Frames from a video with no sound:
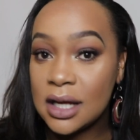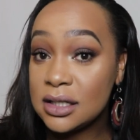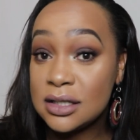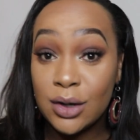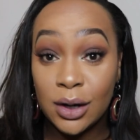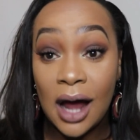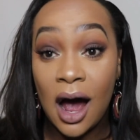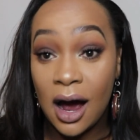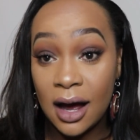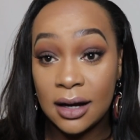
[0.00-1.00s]
It's not
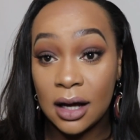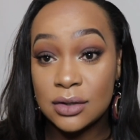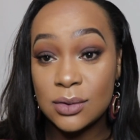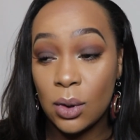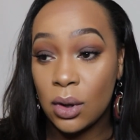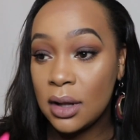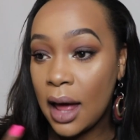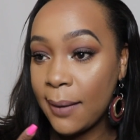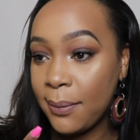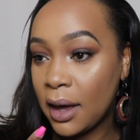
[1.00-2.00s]
hard at all.
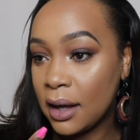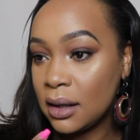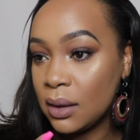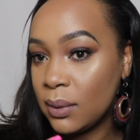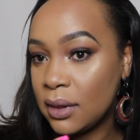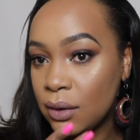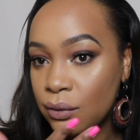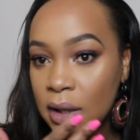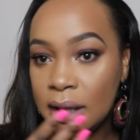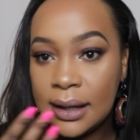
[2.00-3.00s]
I paired it with a
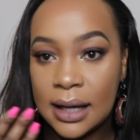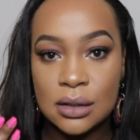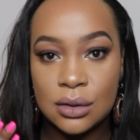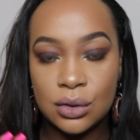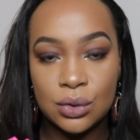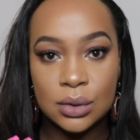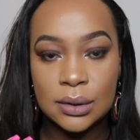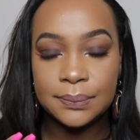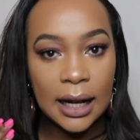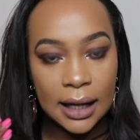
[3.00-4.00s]
really nice nude
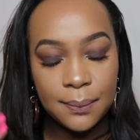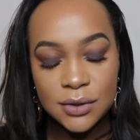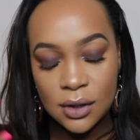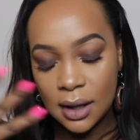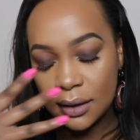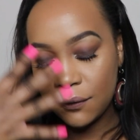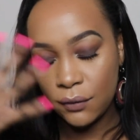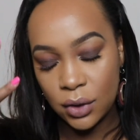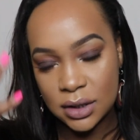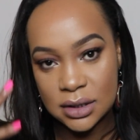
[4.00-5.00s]
lip so that the
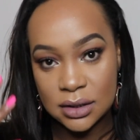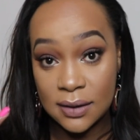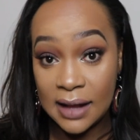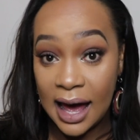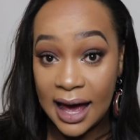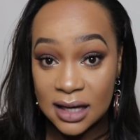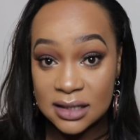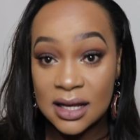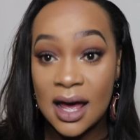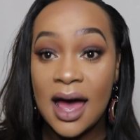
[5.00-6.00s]
focus is on the
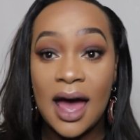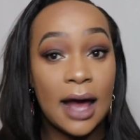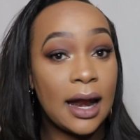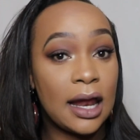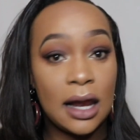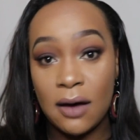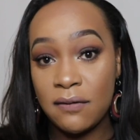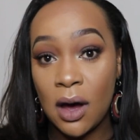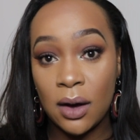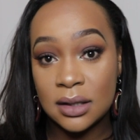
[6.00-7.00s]
eyes, and I love
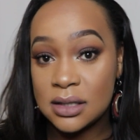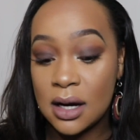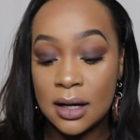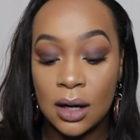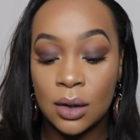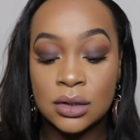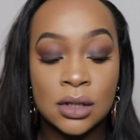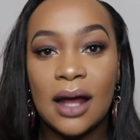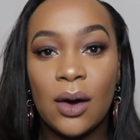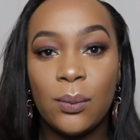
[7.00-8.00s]
how it turned out.
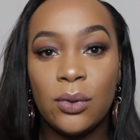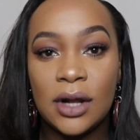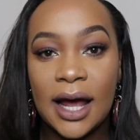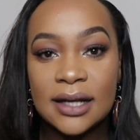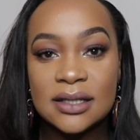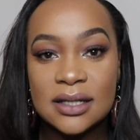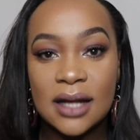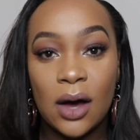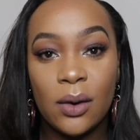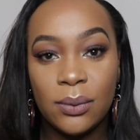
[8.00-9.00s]
I hope you liked
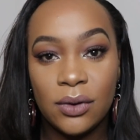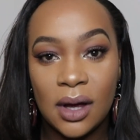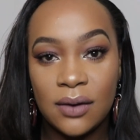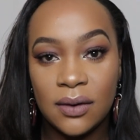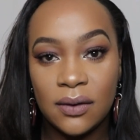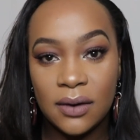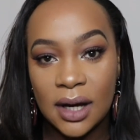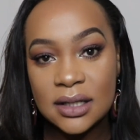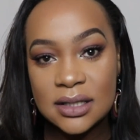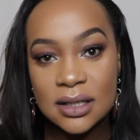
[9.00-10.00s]
it. I hope you can
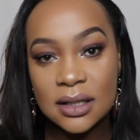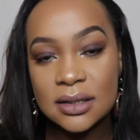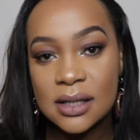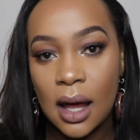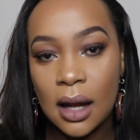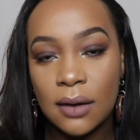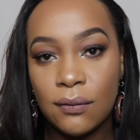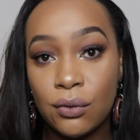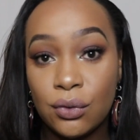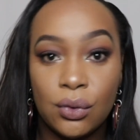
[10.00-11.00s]
recreate it, and
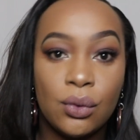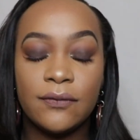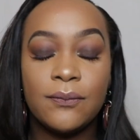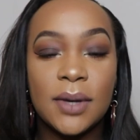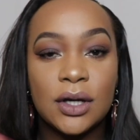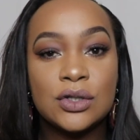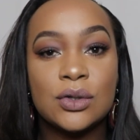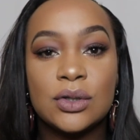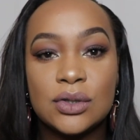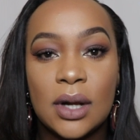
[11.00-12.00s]
if you do, make
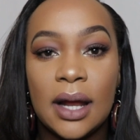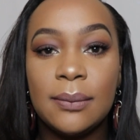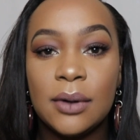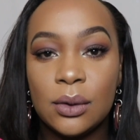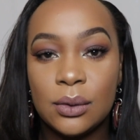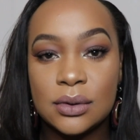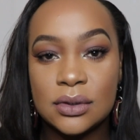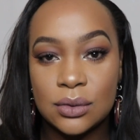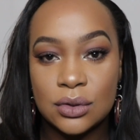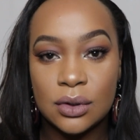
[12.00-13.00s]
sure to let me know on
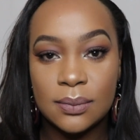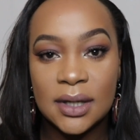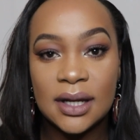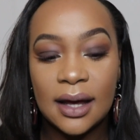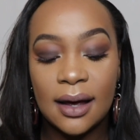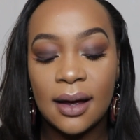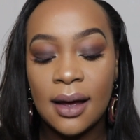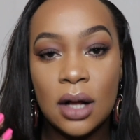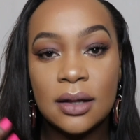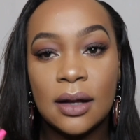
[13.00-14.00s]
social media.
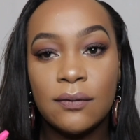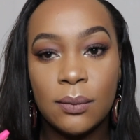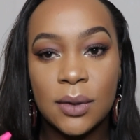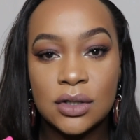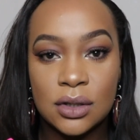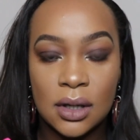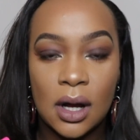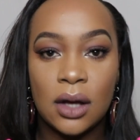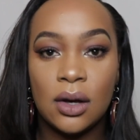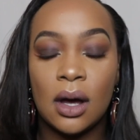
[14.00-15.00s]
All the information on
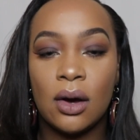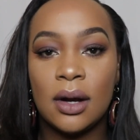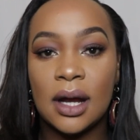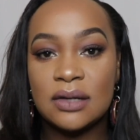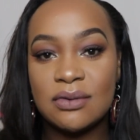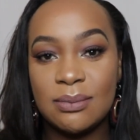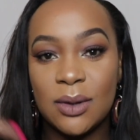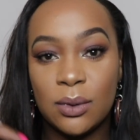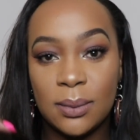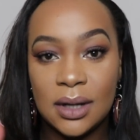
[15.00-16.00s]
how you can connect with
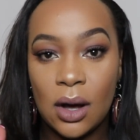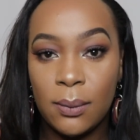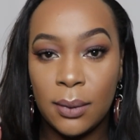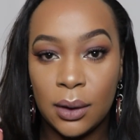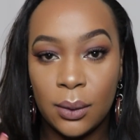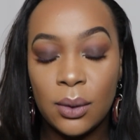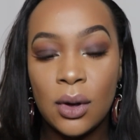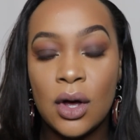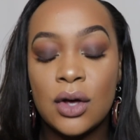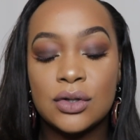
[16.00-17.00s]
me will be down below,
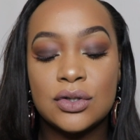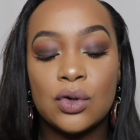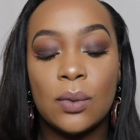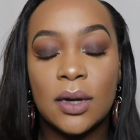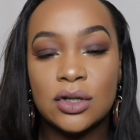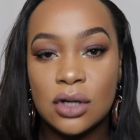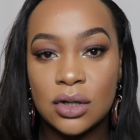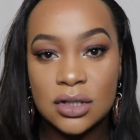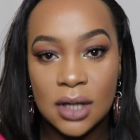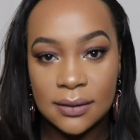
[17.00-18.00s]
so make sure
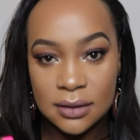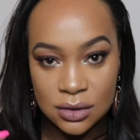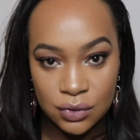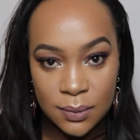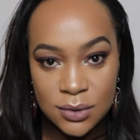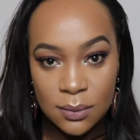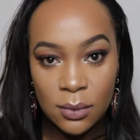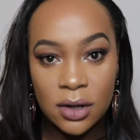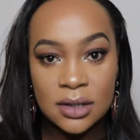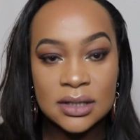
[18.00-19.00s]
you check the description
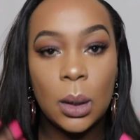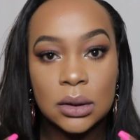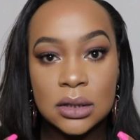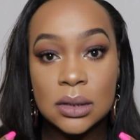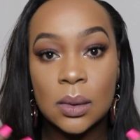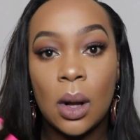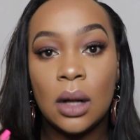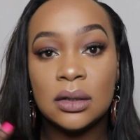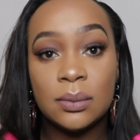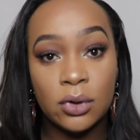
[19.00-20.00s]
box. Also,
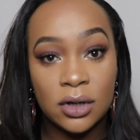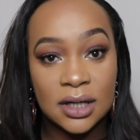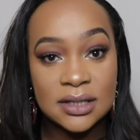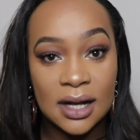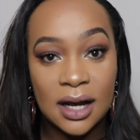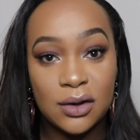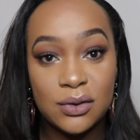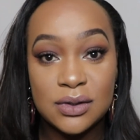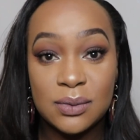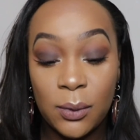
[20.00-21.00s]
all the products that I
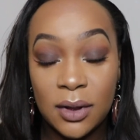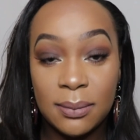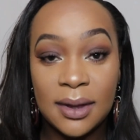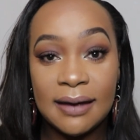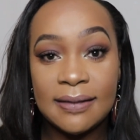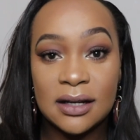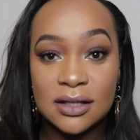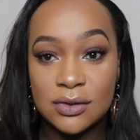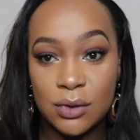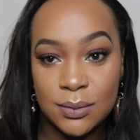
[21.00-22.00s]
used will be in the
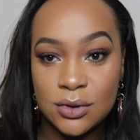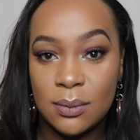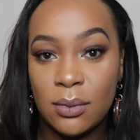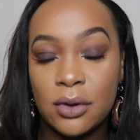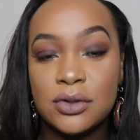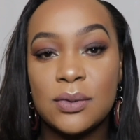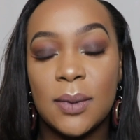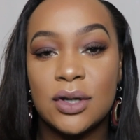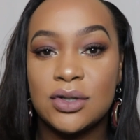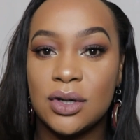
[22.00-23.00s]
description box, so
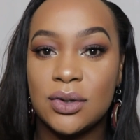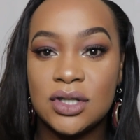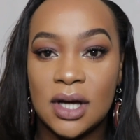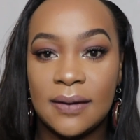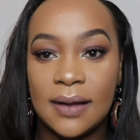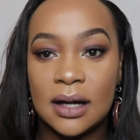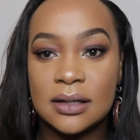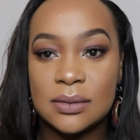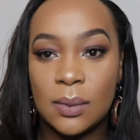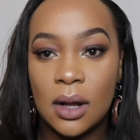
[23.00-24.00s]
make sure you check that
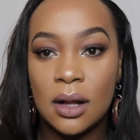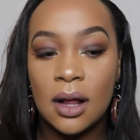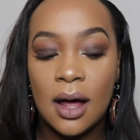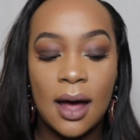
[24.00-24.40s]
as well.